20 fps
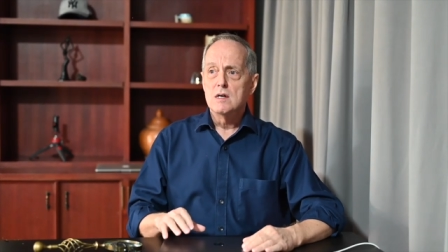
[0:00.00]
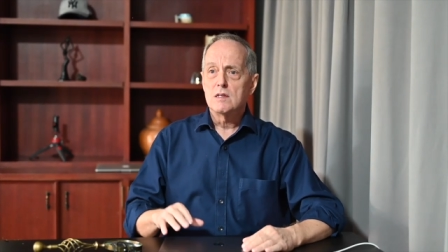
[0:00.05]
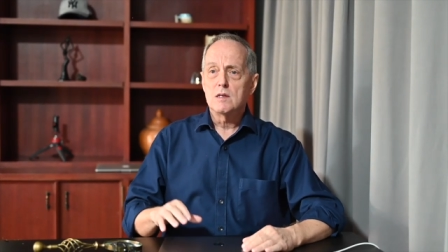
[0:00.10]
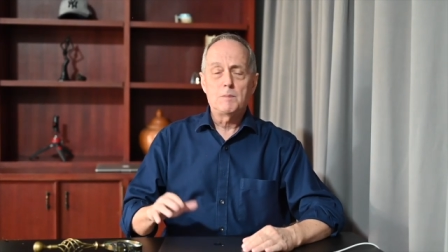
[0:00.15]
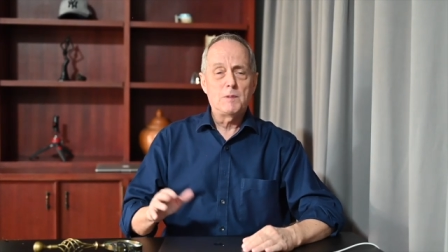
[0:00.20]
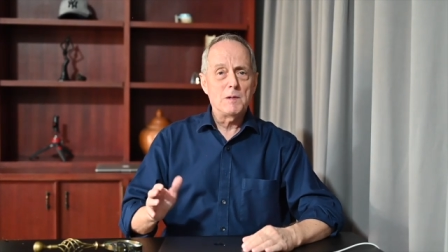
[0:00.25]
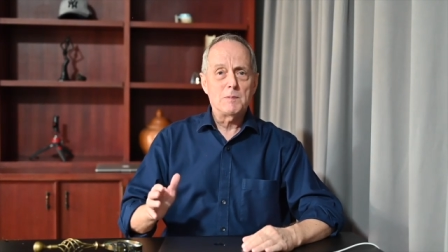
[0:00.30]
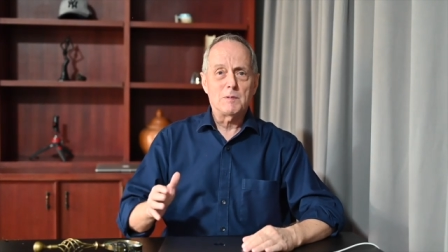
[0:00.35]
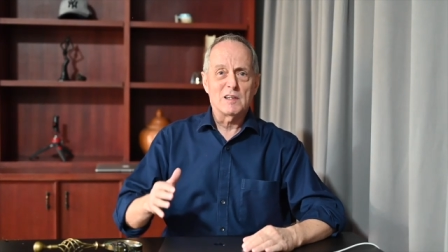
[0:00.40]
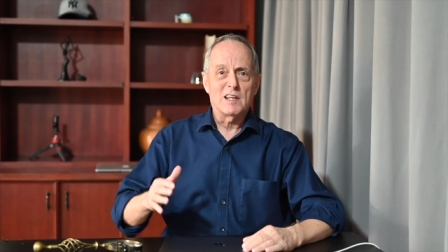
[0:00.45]
the
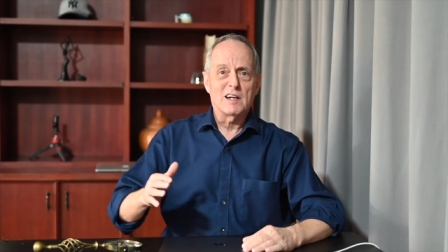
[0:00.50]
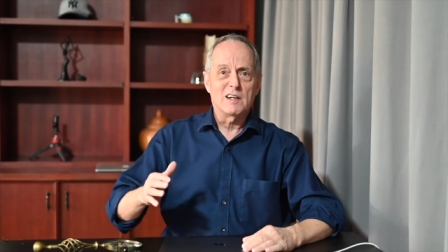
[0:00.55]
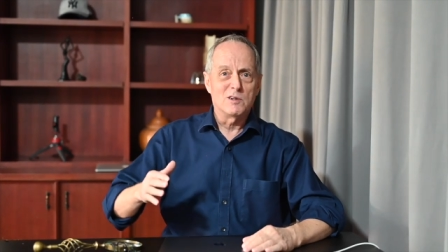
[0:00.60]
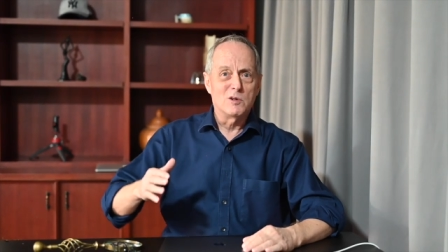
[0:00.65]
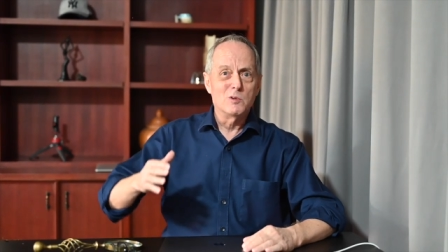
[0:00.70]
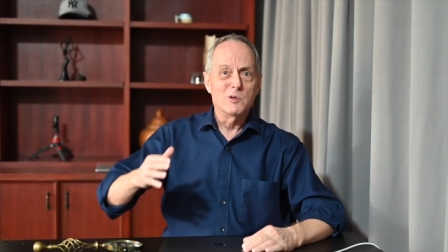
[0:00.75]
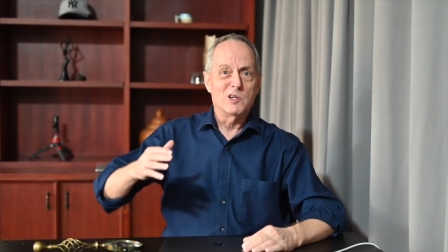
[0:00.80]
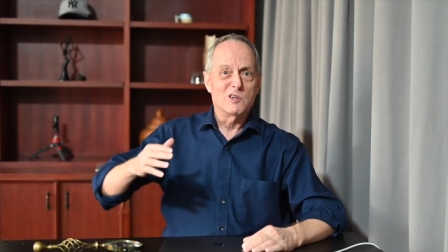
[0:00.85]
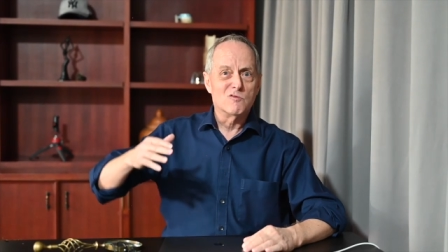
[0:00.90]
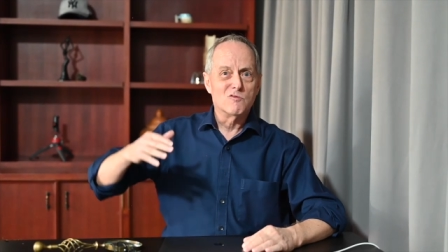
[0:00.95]
people that are
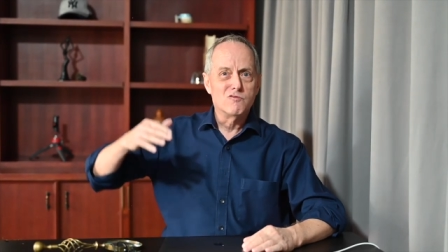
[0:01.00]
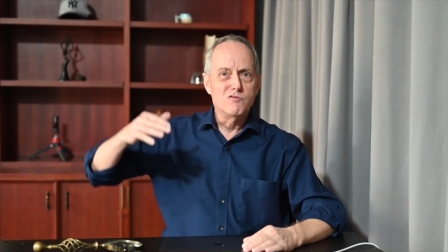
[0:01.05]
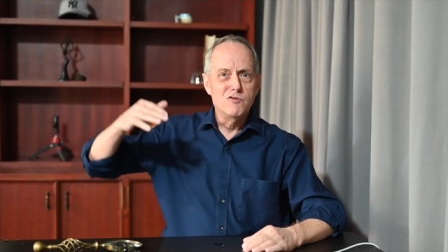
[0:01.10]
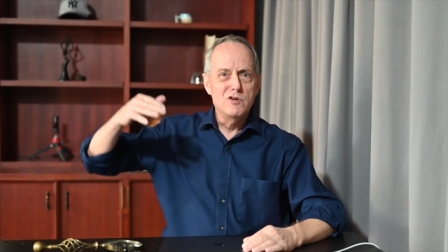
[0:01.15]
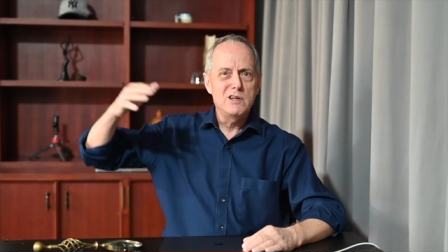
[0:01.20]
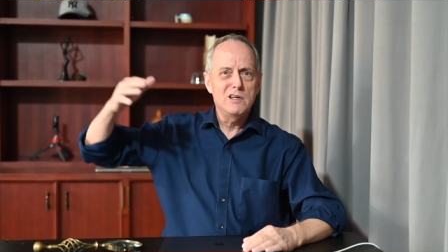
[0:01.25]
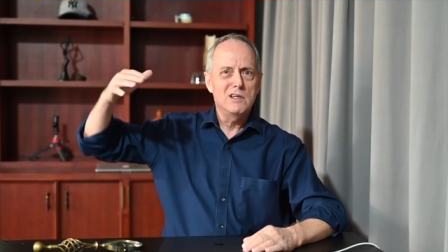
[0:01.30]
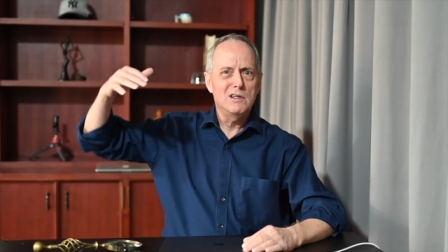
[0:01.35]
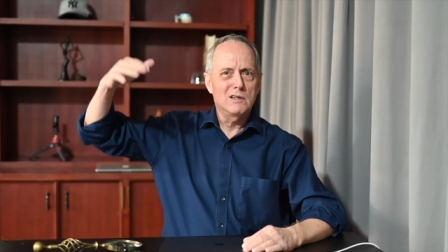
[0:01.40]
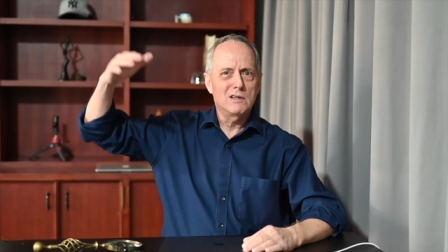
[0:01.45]
doing
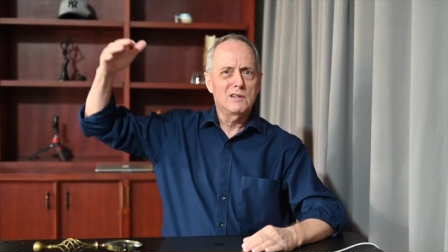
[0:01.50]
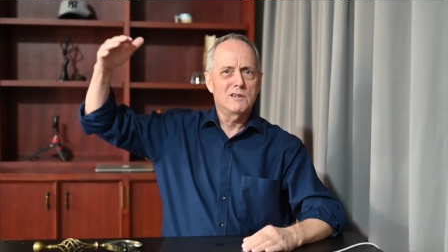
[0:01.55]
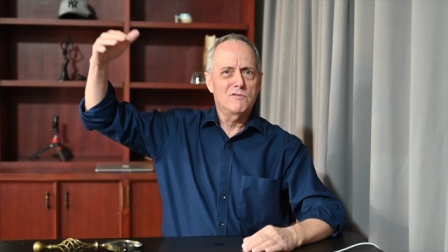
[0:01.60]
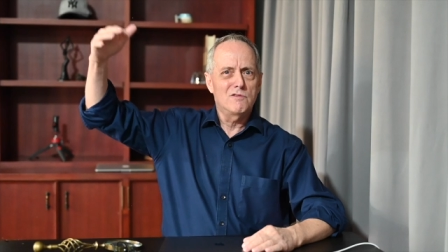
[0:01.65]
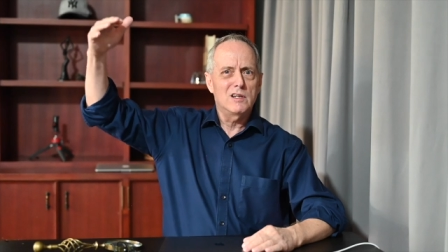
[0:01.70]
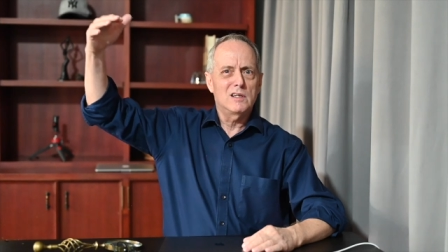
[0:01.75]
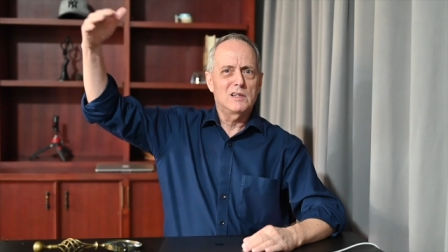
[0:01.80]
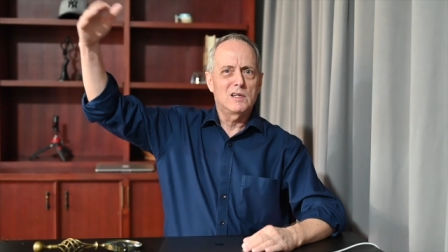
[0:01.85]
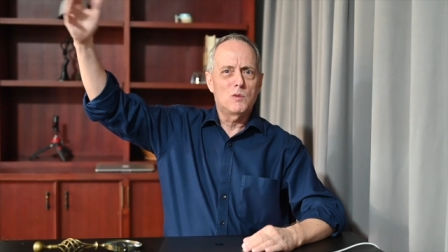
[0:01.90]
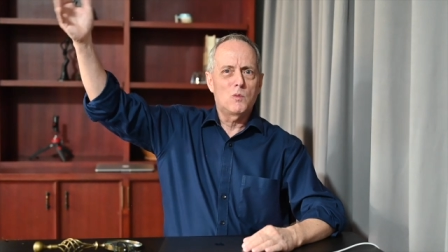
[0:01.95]
really,
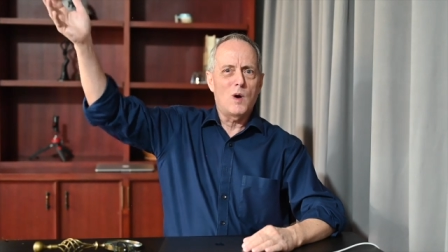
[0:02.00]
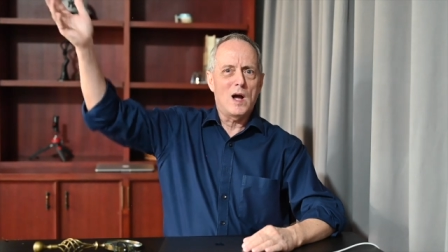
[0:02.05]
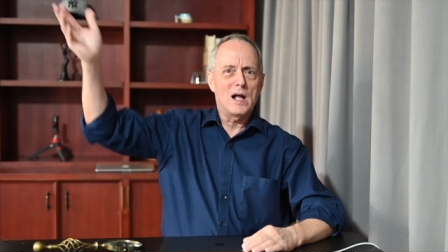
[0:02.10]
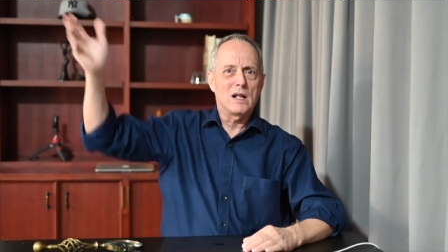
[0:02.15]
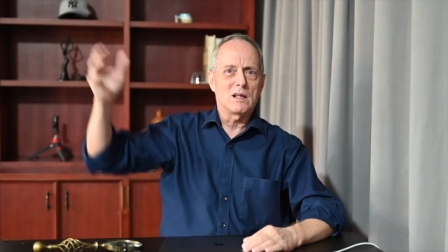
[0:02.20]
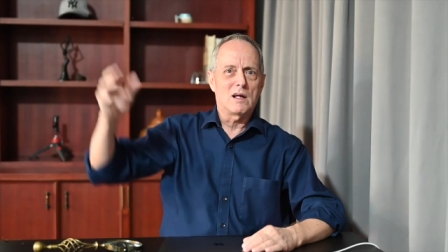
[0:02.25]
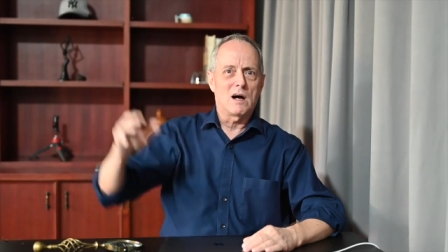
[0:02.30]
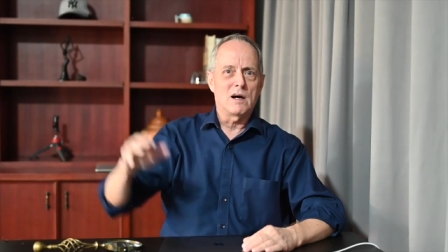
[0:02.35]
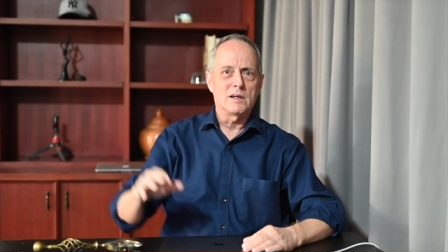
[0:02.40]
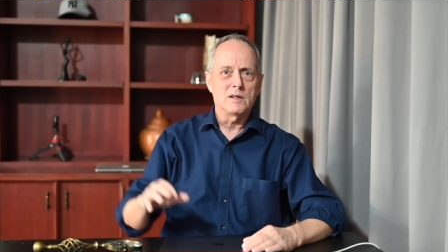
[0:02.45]
really
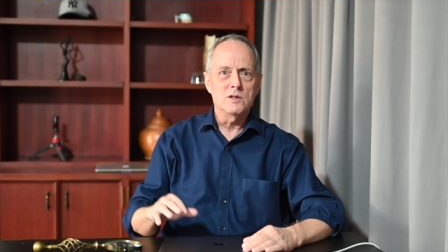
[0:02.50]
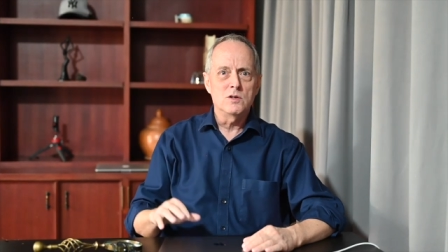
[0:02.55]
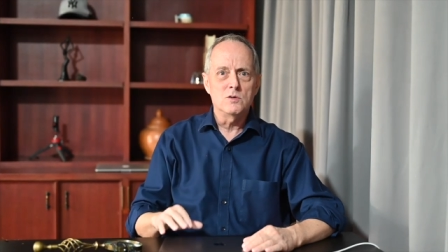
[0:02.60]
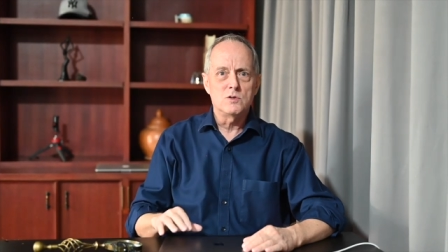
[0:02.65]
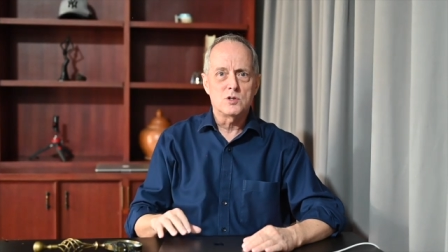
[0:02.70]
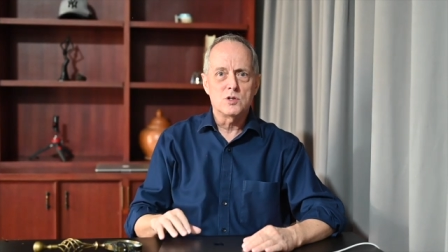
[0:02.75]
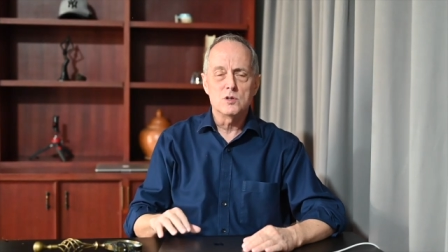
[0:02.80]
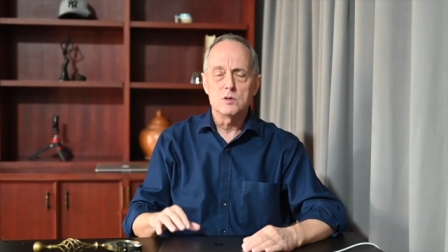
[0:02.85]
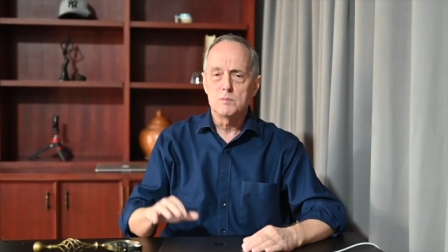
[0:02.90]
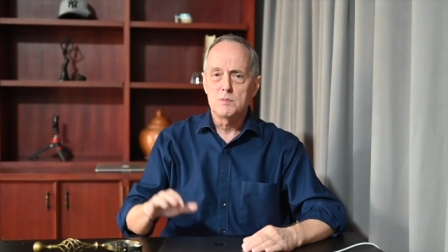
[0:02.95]
well on
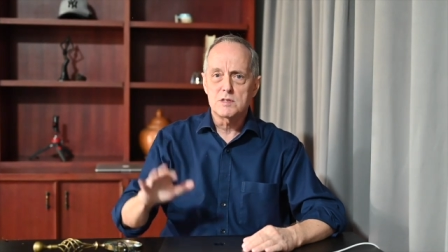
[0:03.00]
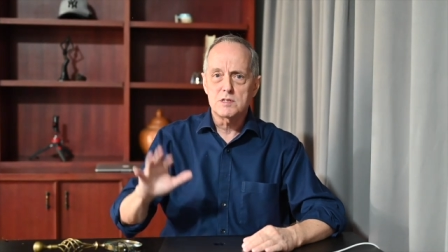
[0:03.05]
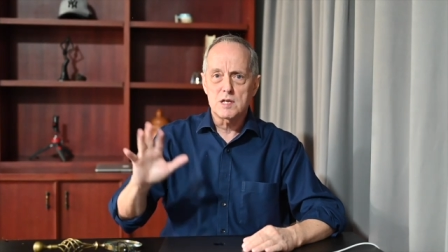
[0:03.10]
YouTube,